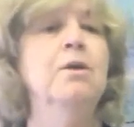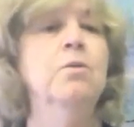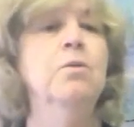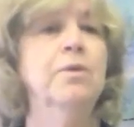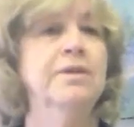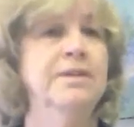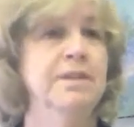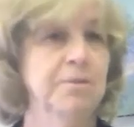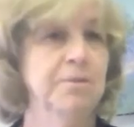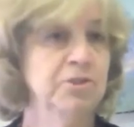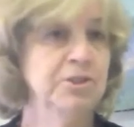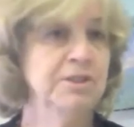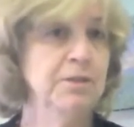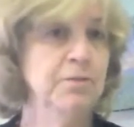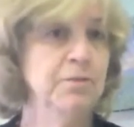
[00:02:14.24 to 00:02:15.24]
worked in the
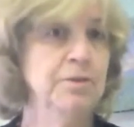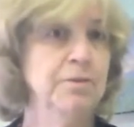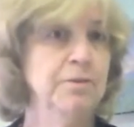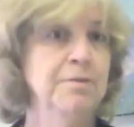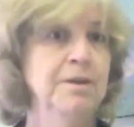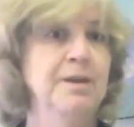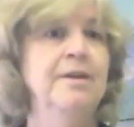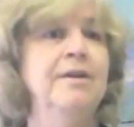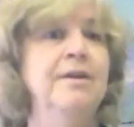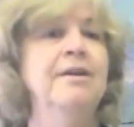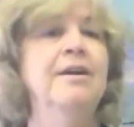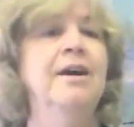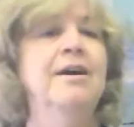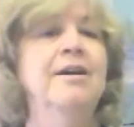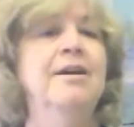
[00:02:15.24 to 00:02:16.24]
emergency room
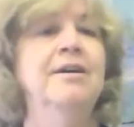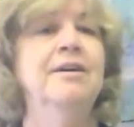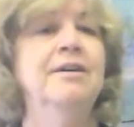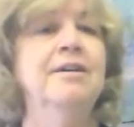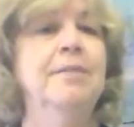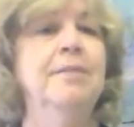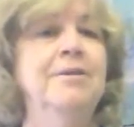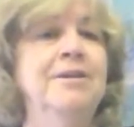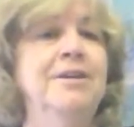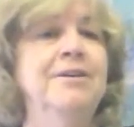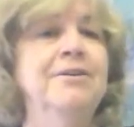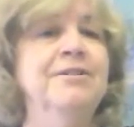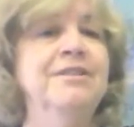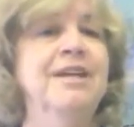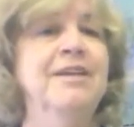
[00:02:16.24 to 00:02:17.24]
a couple of
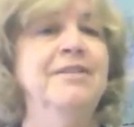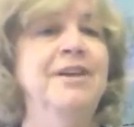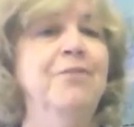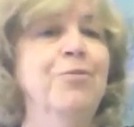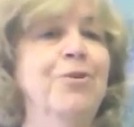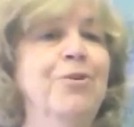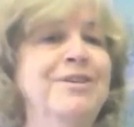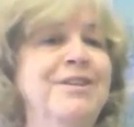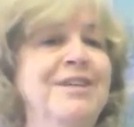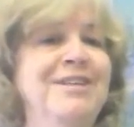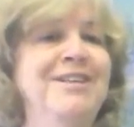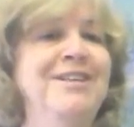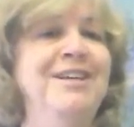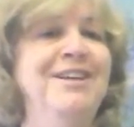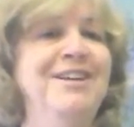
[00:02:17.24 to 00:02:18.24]
years, and then worked
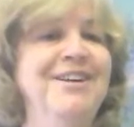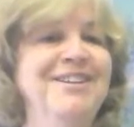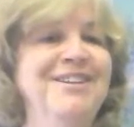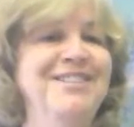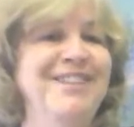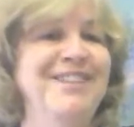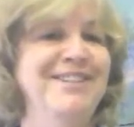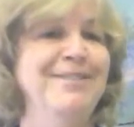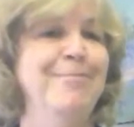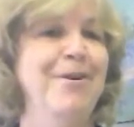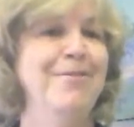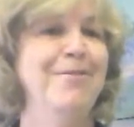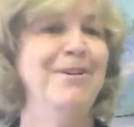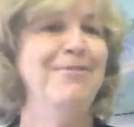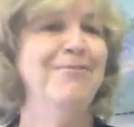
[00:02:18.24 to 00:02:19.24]
in the psych
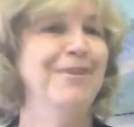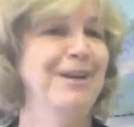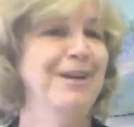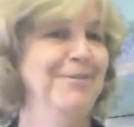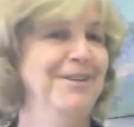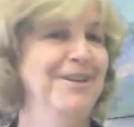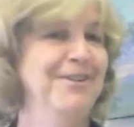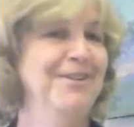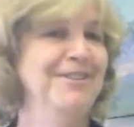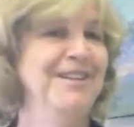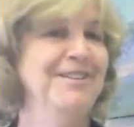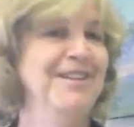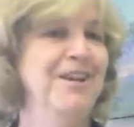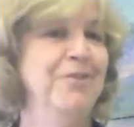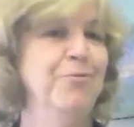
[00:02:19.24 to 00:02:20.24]
department for a couple of years,
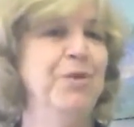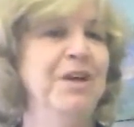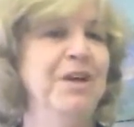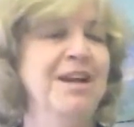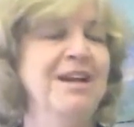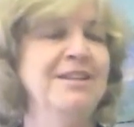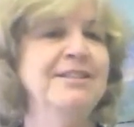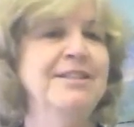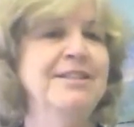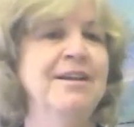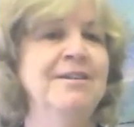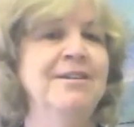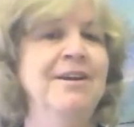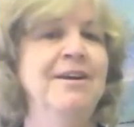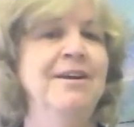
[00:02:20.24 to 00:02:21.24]
and then realized
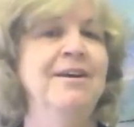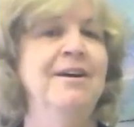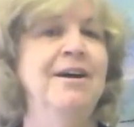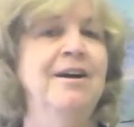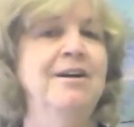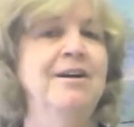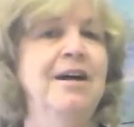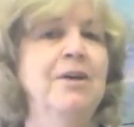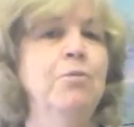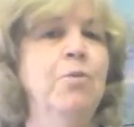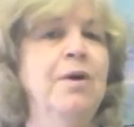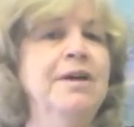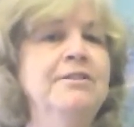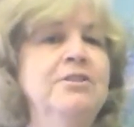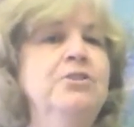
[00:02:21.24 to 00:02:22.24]
that I
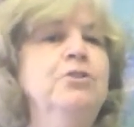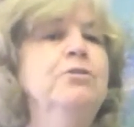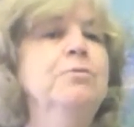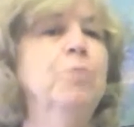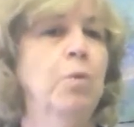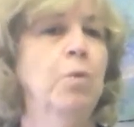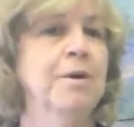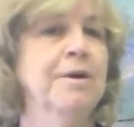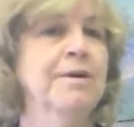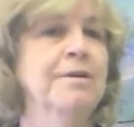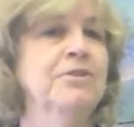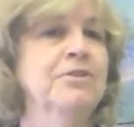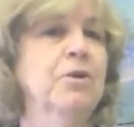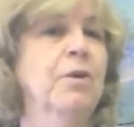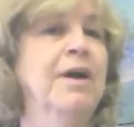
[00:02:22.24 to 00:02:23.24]
wanted to do more.
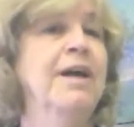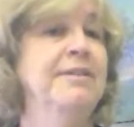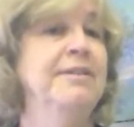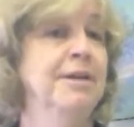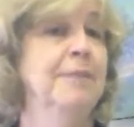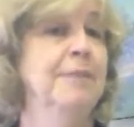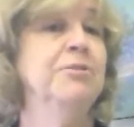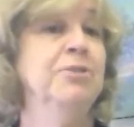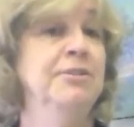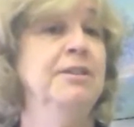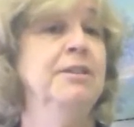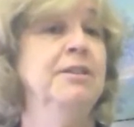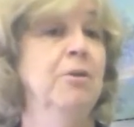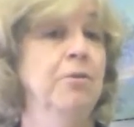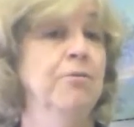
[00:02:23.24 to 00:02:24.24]
So I had the
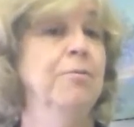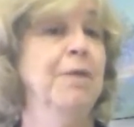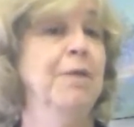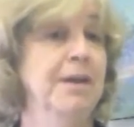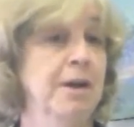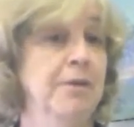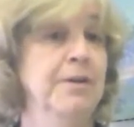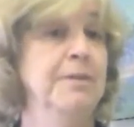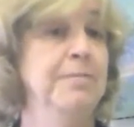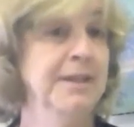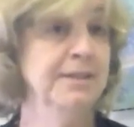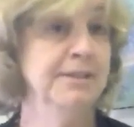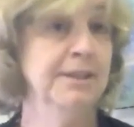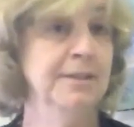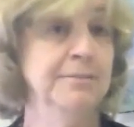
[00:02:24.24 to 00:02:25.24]
opportunity to go for my
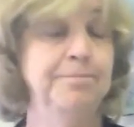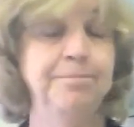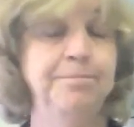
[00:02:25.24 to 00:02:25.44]
RN-BSN.